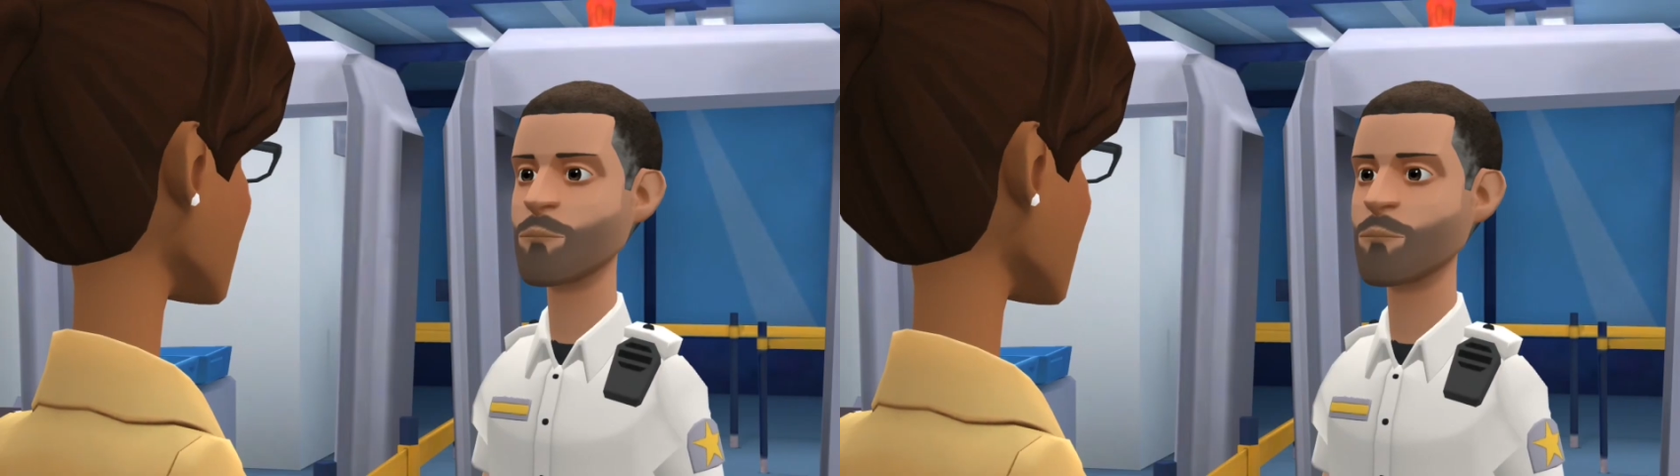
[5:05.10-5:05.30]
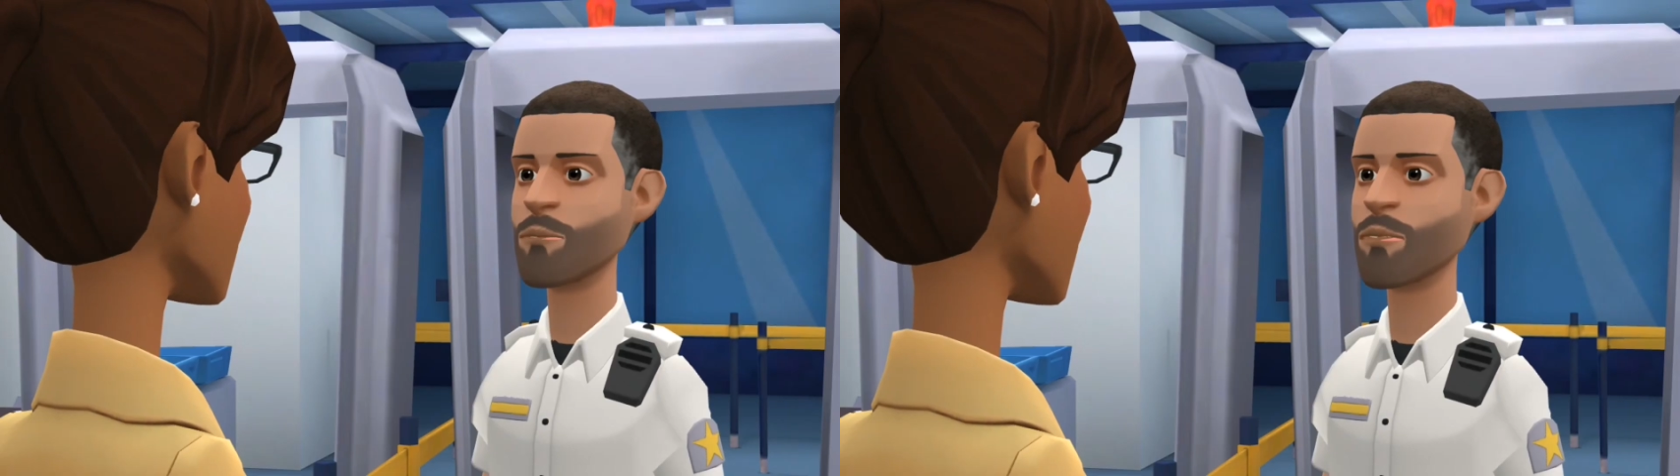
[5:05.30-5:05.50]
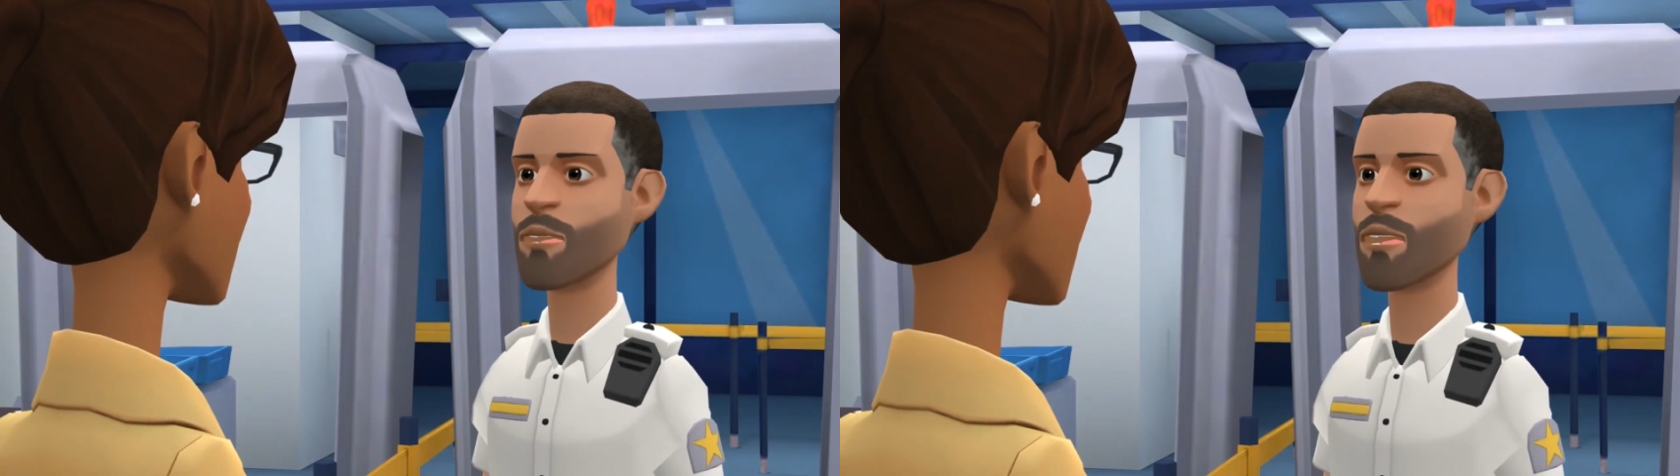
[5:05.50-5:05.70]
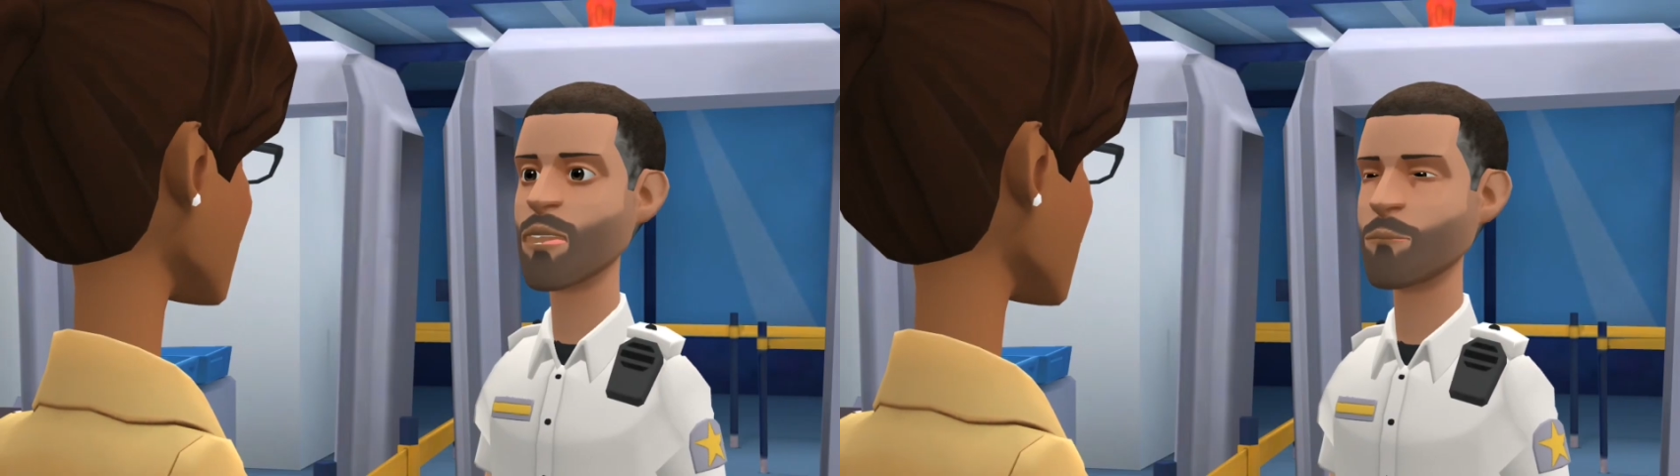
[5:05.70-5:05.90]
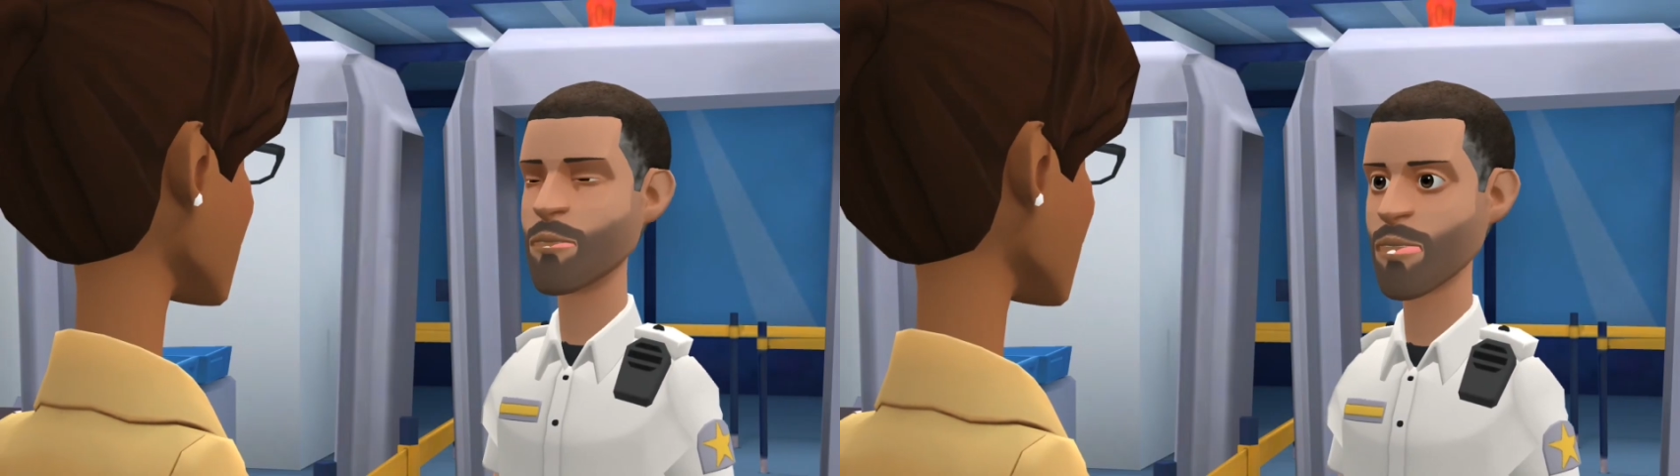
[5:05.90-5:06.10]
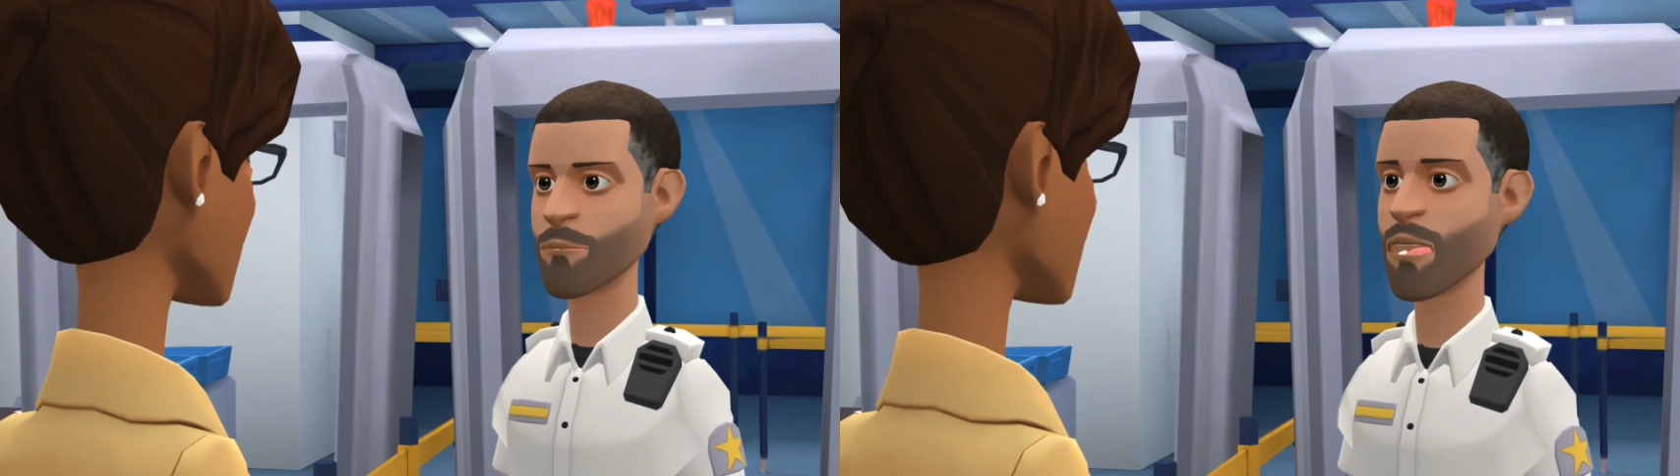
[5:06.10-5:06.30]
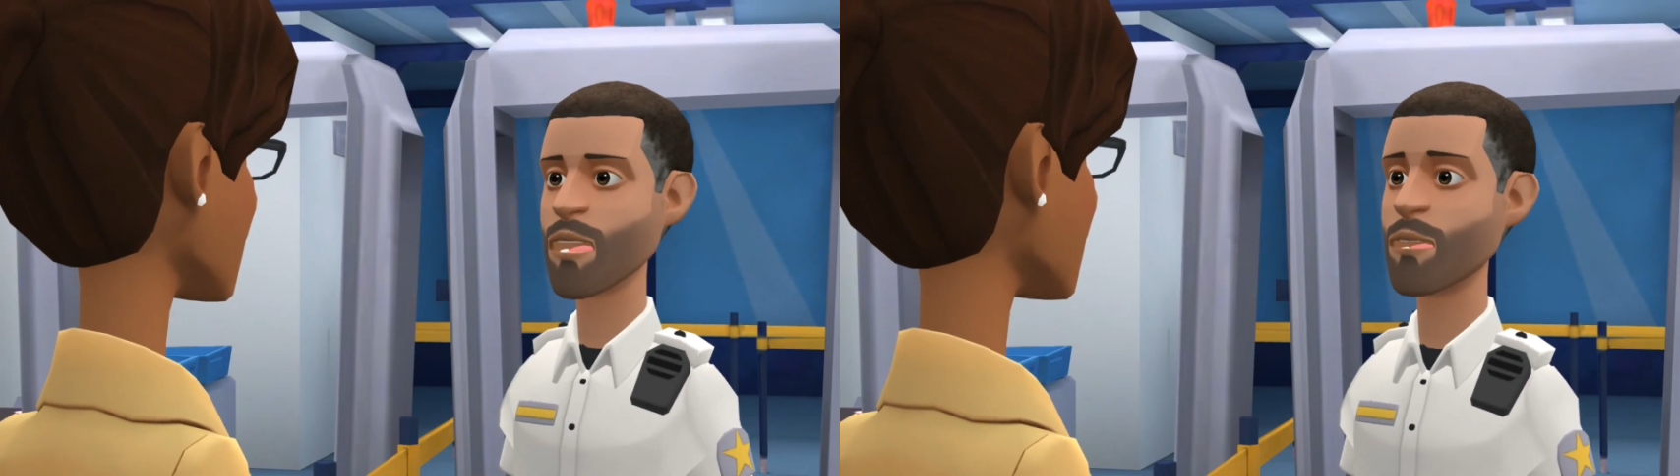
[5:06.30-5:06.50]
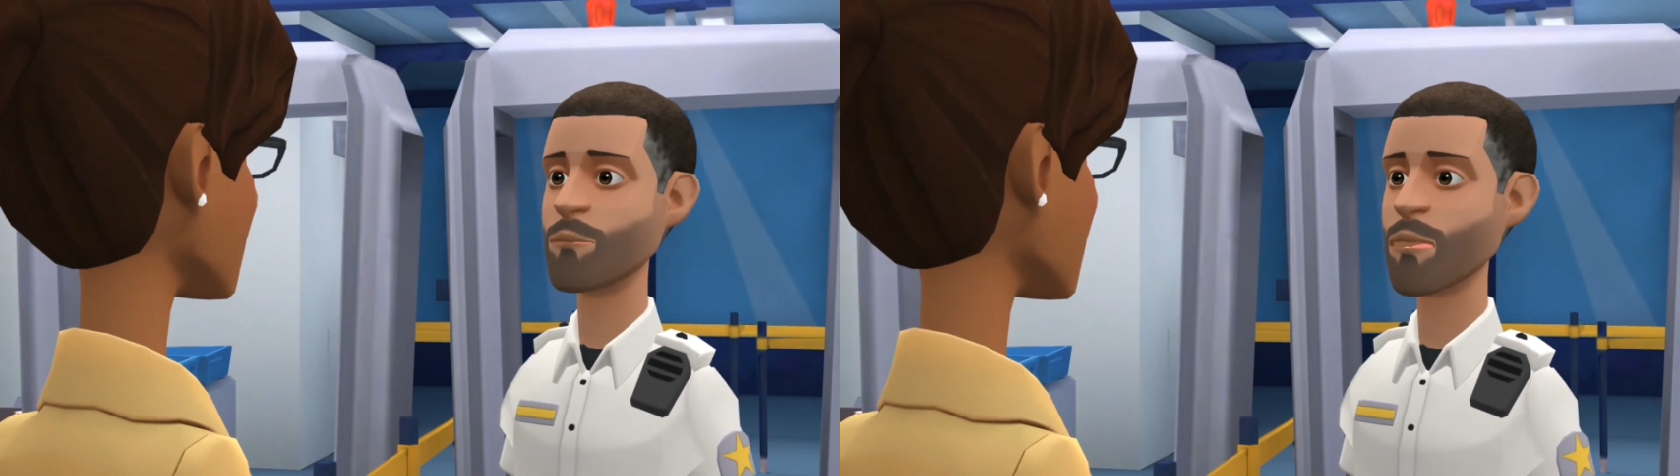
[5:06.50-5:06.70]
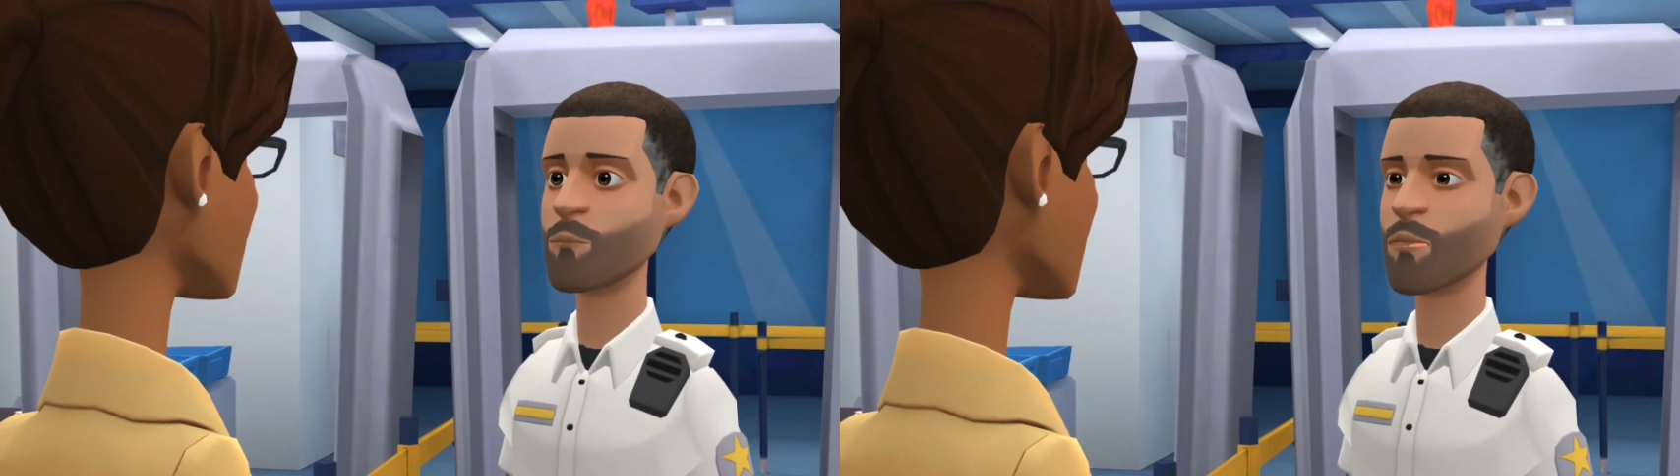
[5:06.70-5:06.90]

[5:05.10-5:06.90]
Well, I don't know nothing about that